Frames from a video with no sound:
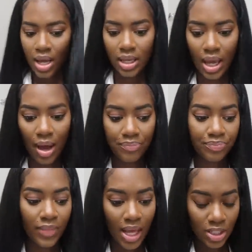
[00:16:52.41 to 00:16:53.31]
yeah,
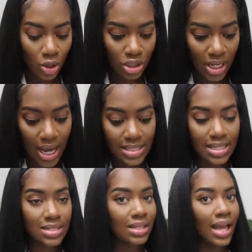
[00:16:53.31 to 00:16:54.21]
told you guys,
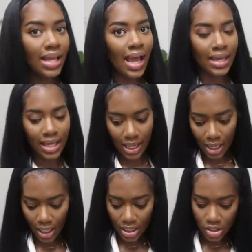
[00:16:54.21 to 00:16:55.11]
this light Yaki
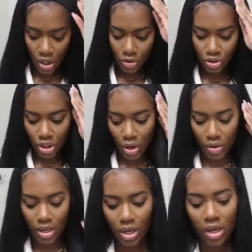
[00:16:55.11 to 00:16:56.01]
here is no
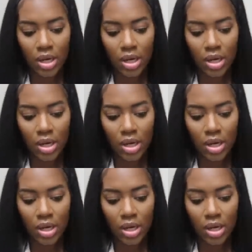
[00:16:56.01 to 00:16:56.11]
joke.